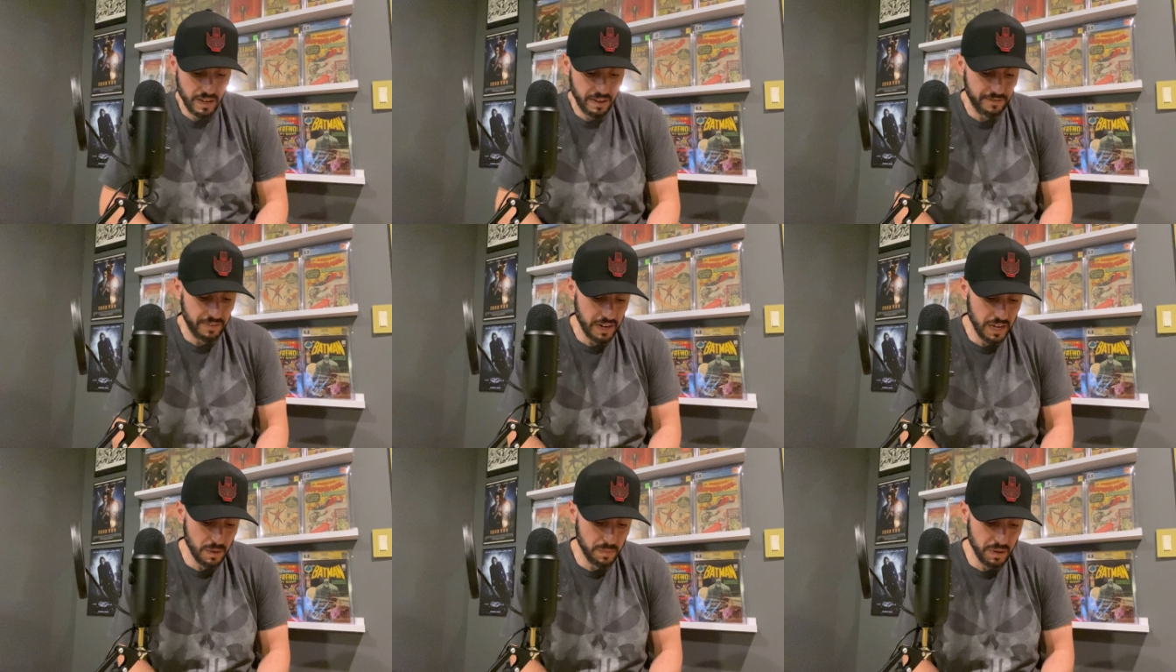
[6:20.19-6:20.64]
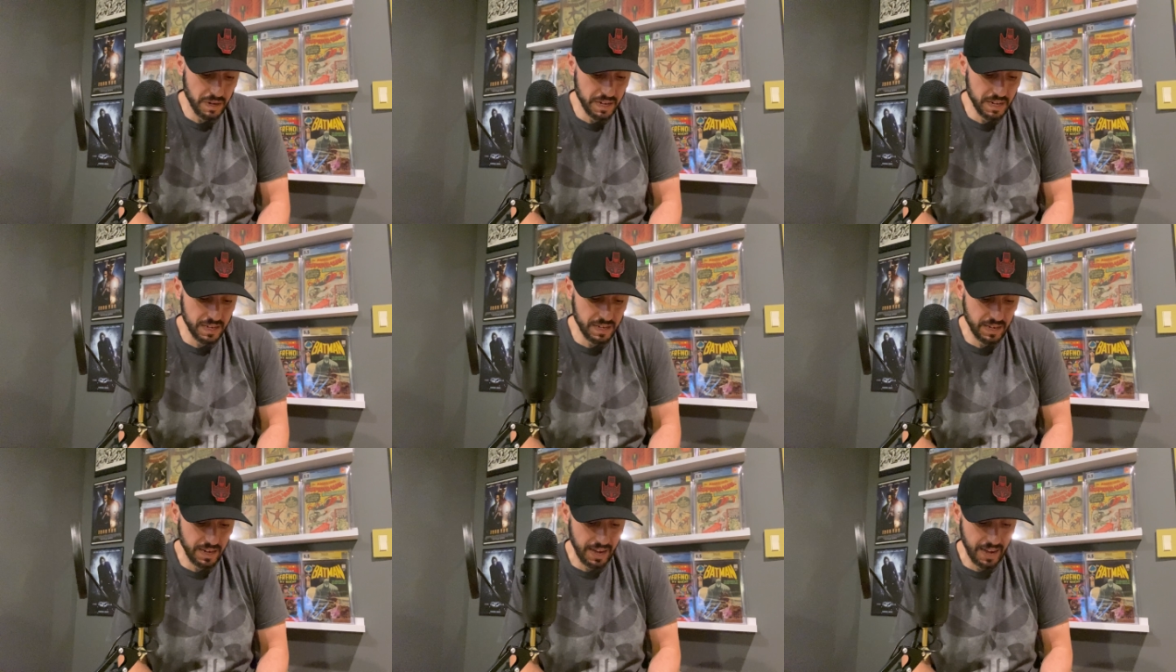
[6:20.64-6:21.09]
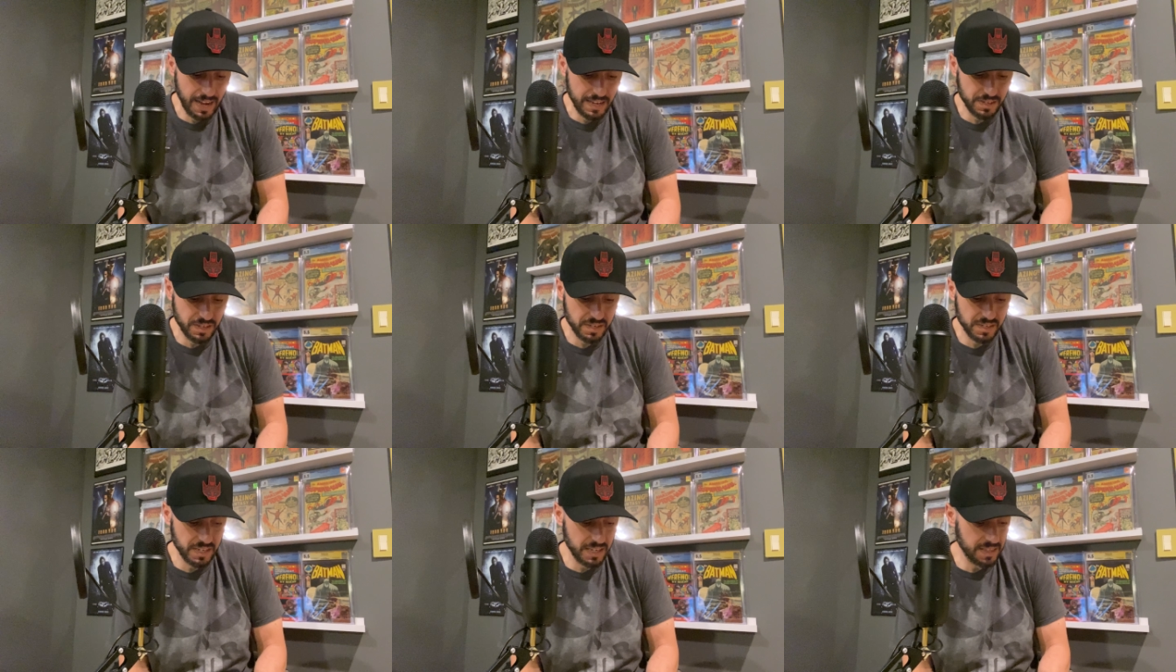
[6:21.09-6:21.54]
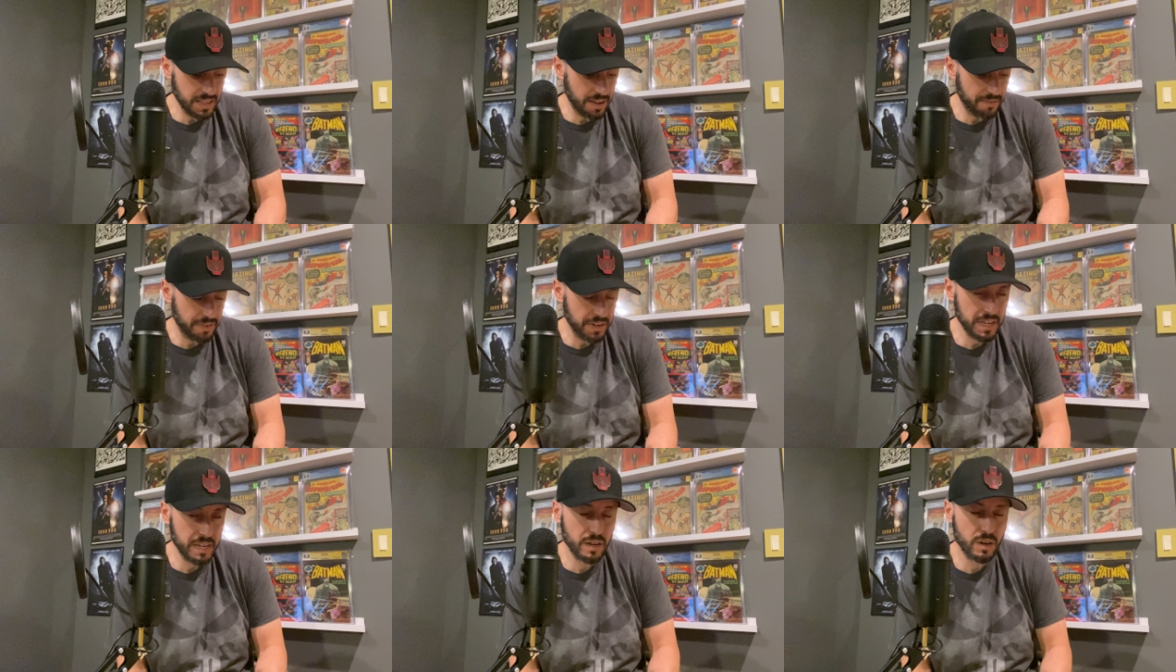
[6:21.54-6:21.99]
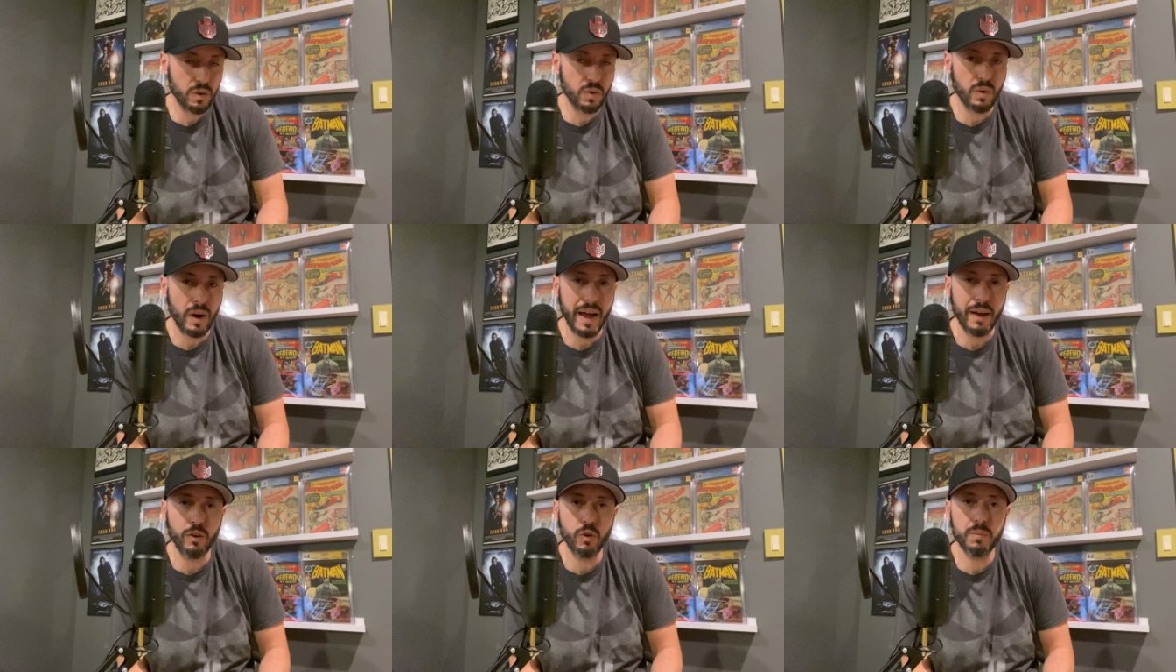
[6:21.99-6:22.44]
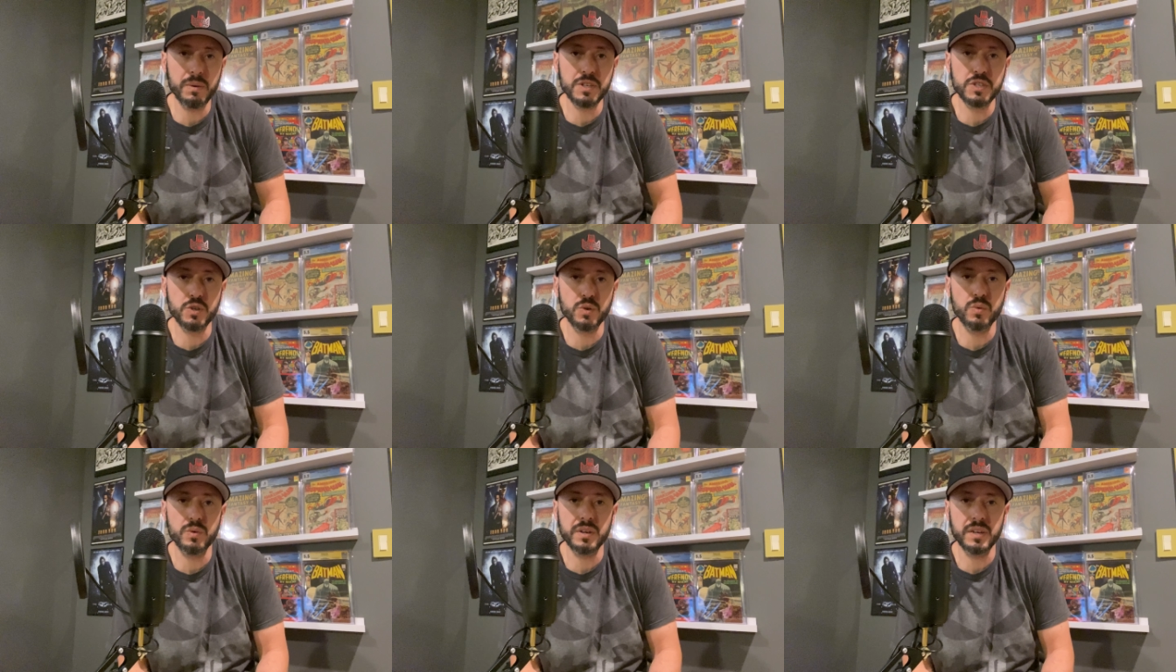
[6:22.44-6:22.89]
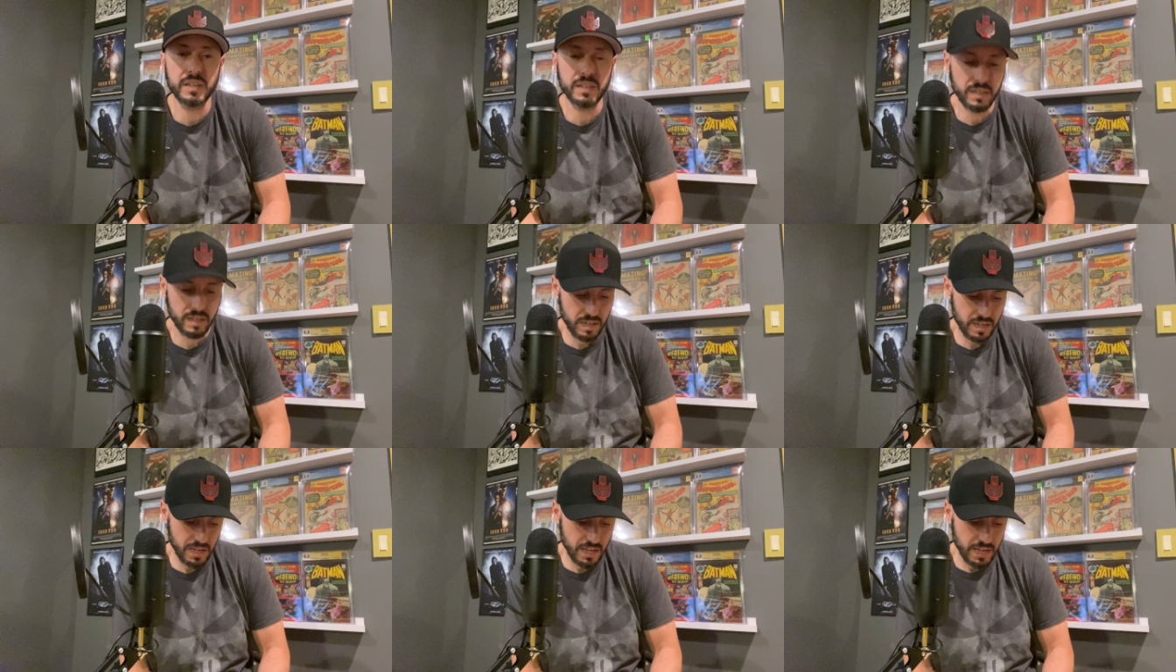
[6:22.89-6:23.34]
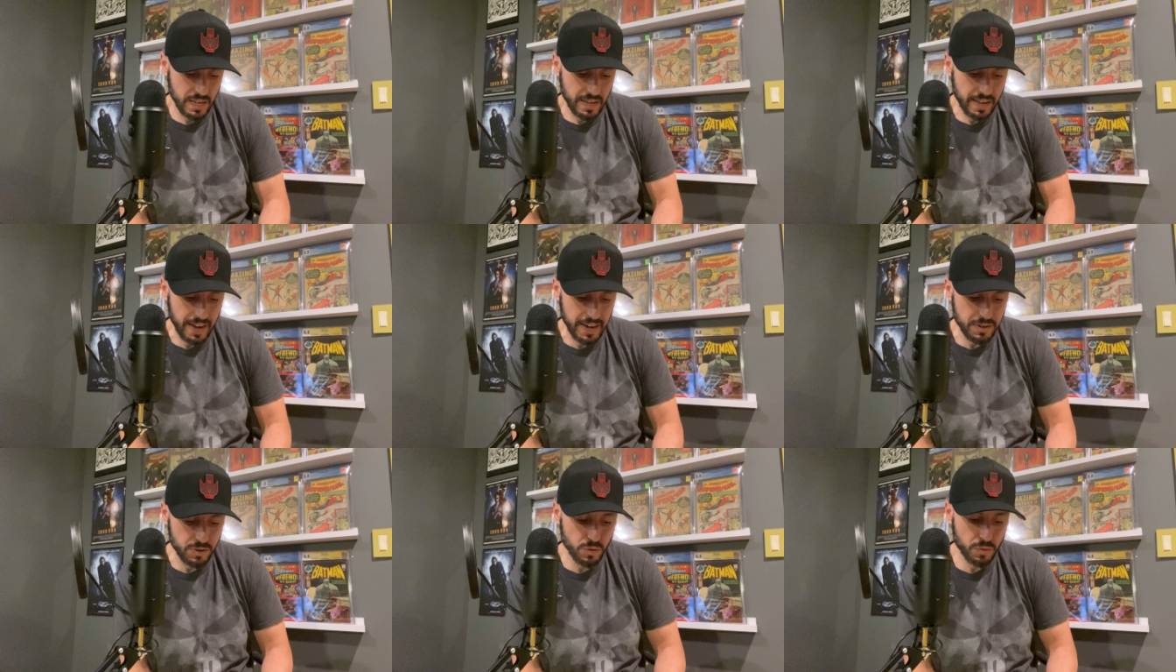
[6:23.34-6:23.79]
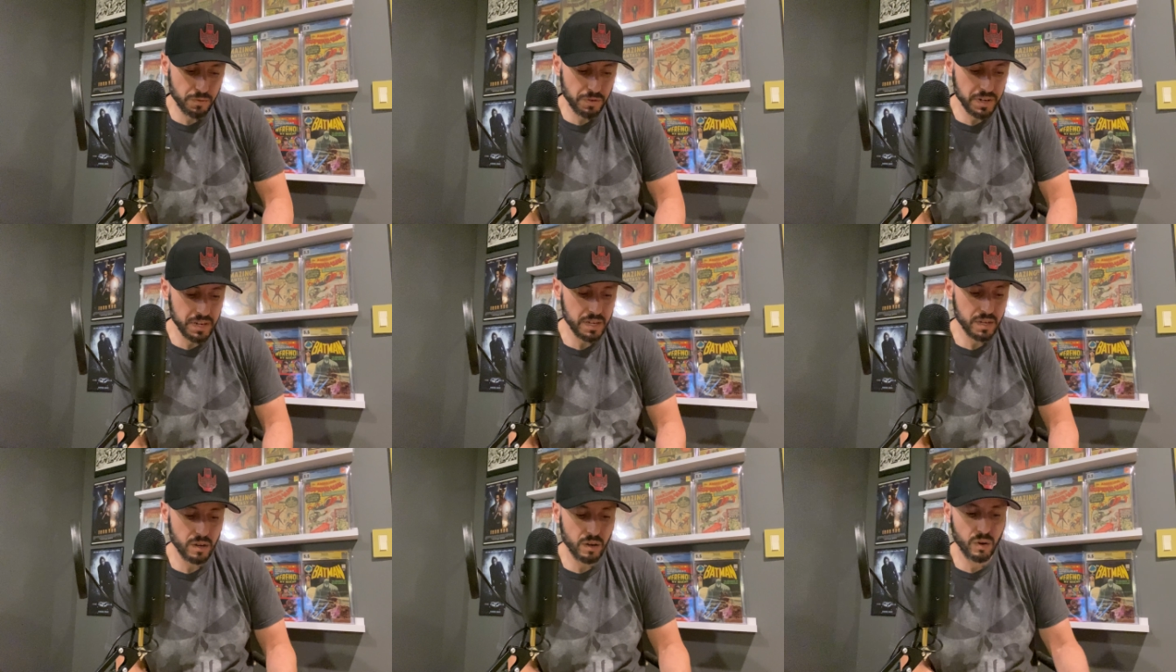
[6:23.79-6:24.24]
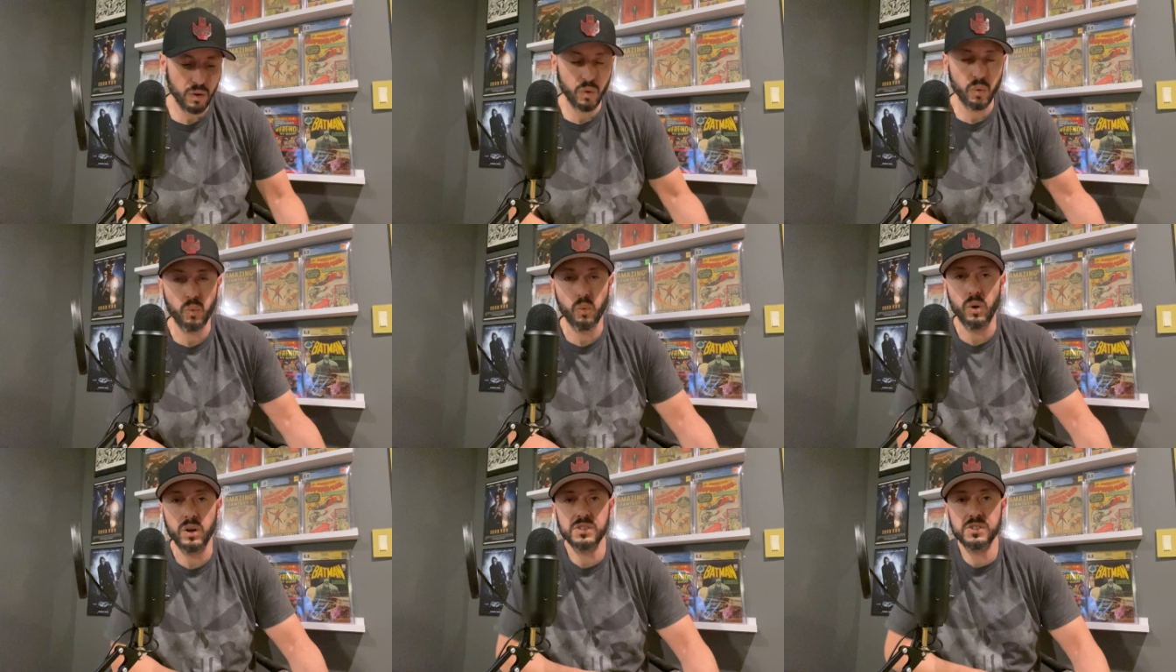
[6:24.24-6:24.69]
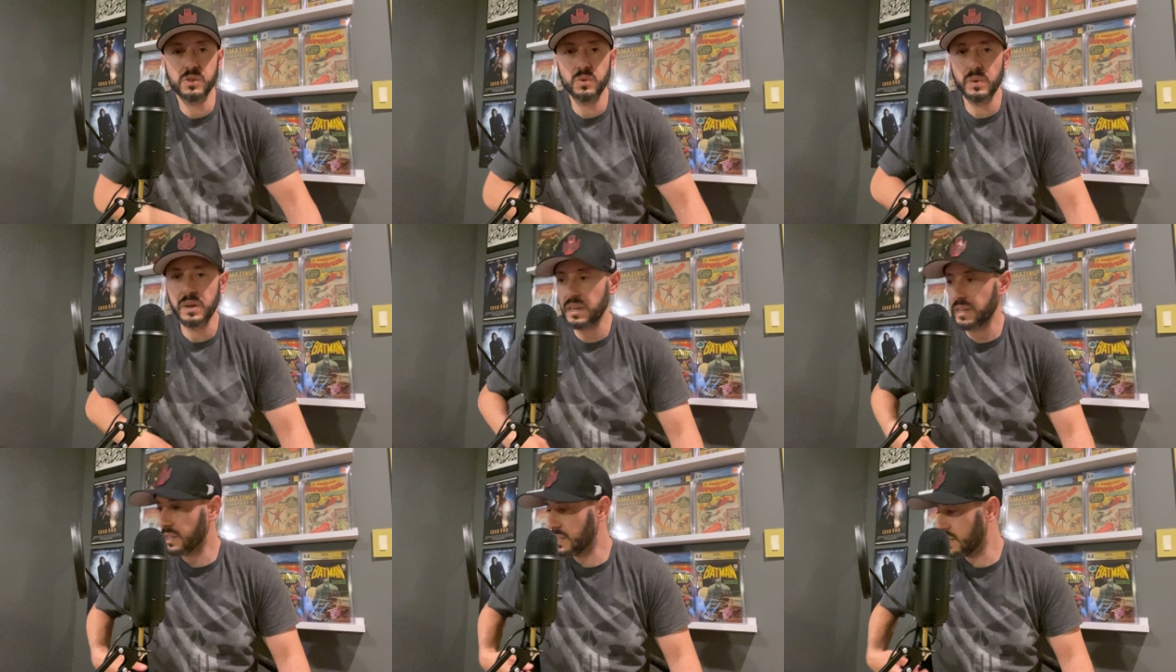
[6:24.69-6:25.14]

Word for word: if anybody hasn't seen that video, I will be doing a new video once a week,